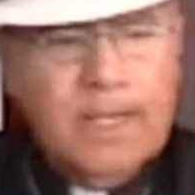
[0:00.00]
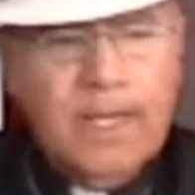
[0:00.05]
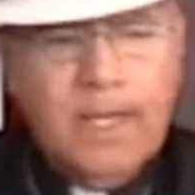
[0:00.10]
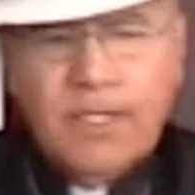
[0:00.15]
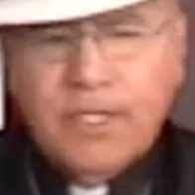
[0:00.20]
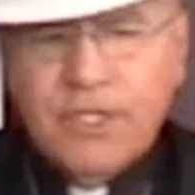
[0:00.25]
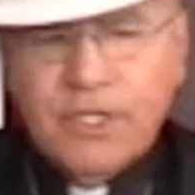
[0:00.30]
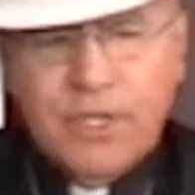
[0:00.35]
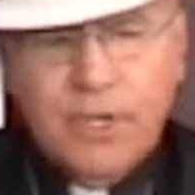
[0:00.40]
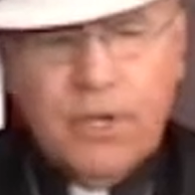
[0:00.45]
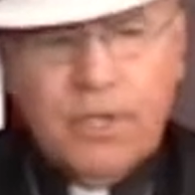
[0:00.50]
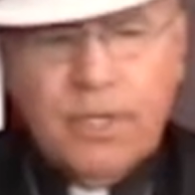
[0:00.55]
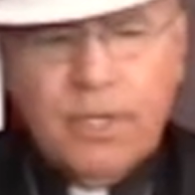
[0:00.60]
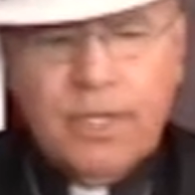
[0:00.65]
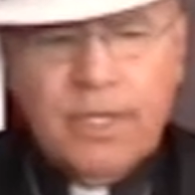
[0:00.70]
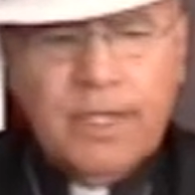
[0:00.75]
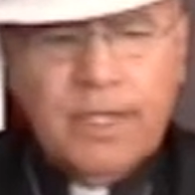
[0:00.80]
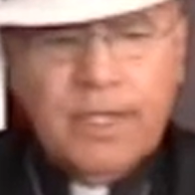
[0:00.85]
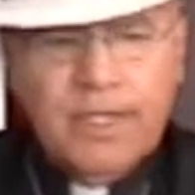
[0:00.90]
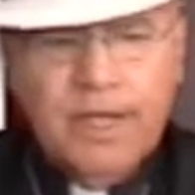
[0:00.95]
And
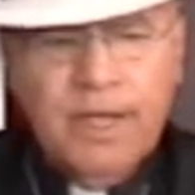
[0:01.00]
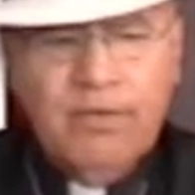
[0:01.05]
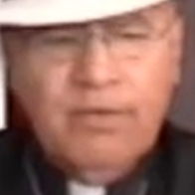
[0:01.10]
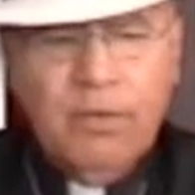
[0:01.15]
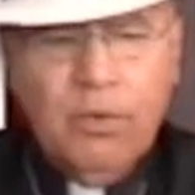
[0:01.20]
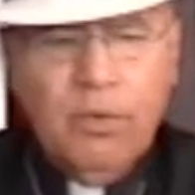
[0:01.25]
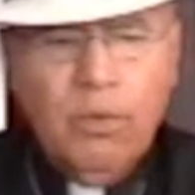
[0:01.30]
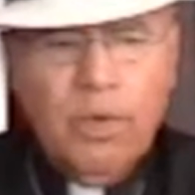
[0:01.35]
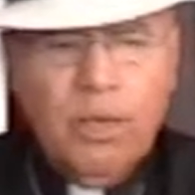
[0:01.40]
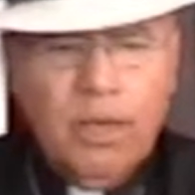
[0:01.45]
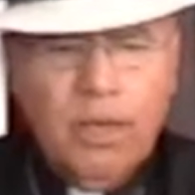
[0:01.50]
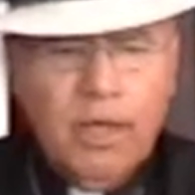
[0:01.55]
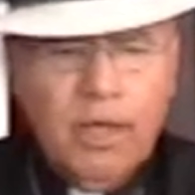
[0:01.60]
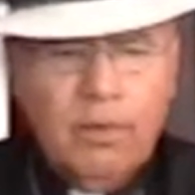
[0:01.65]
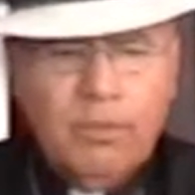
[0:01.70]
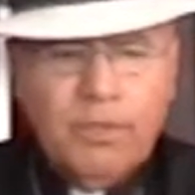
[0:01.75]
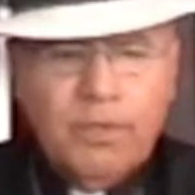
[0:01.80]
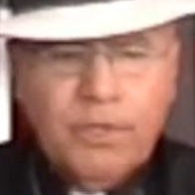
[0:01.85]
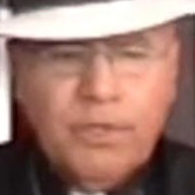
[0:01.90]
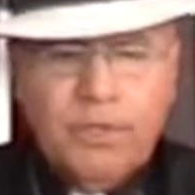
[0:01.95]
certainly the devil will
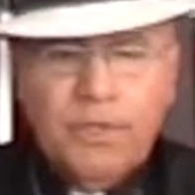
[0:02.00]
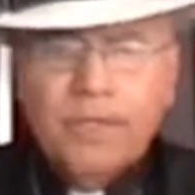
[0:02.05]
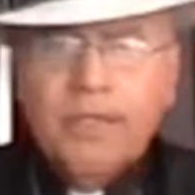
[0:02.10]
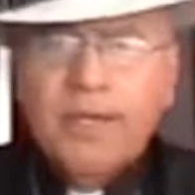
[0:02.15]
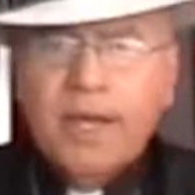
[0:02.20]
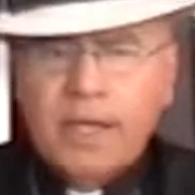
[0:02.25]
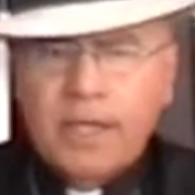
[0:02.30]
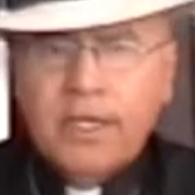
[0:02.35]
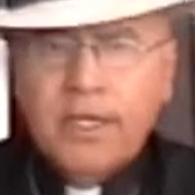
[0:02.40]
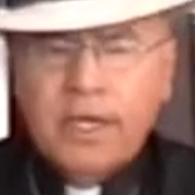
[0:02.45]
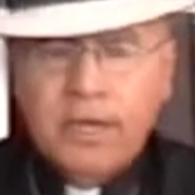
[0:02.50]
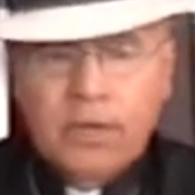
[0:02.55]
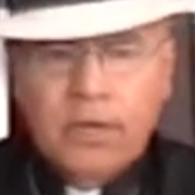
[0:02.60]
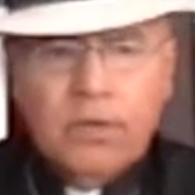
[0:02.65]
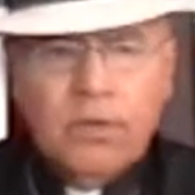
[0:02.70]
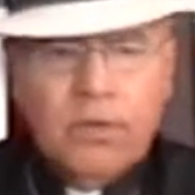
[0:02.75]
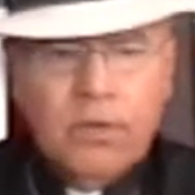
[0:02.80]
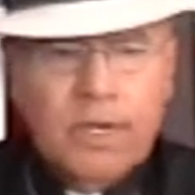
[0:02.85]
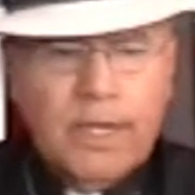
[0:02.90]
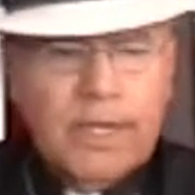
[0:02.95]
help you in that
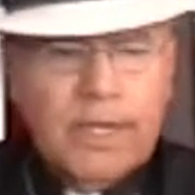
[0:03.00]
category.